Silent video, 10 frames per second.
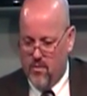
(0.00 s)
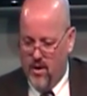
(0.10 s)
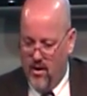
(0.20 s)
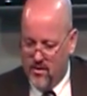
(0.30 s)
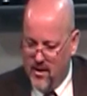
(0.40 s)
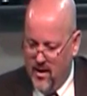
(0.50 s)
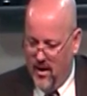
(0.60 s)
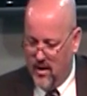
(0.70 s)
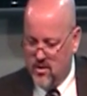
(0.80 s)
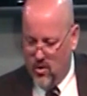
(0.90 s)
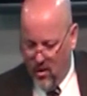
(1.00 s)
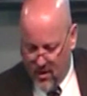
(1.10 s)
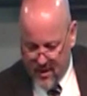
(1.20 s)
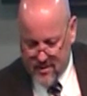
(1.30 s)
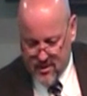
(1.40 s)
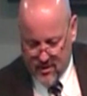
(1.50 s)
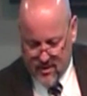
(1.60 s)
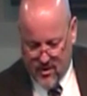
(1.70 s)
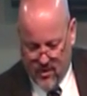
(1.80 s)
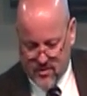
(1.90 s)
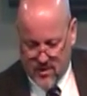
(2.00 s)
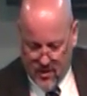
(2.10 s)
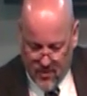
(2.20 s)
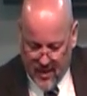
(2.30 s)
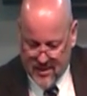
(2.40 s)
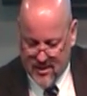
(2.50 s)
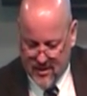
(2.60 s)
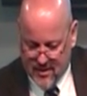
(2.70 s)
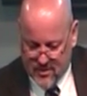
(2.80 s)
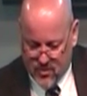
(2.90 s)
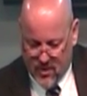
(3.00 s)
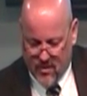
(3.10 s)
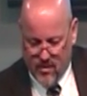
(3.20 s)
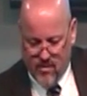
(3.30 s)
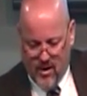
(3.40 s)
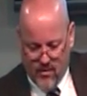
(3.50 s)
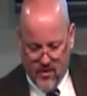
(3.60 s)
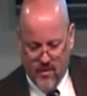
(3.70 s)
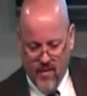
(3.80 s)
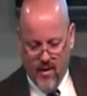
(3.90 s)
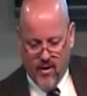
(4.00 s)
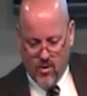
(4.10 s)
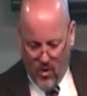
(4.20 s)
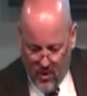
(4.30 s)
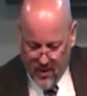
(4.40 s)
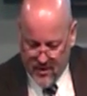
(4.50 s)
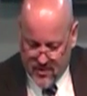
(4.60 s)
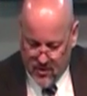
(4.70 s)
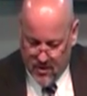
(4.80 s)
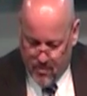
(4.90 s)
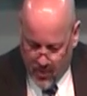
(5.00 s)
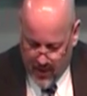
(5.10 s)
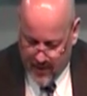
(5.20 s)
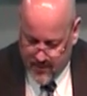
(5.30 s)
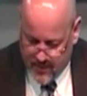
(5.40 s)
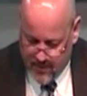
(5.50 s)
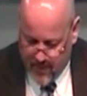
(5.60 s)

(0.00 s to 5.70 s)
walk according to the course, the direction of this world. We walk according to the prince of the